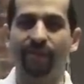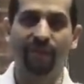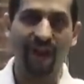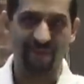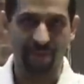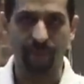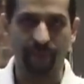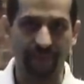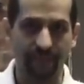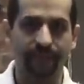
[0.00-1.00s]
five
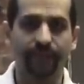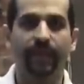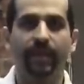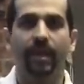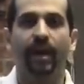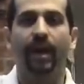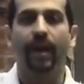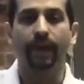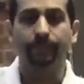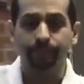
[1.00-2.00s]
movements.
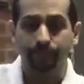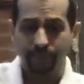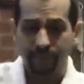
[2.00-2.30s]
Uh,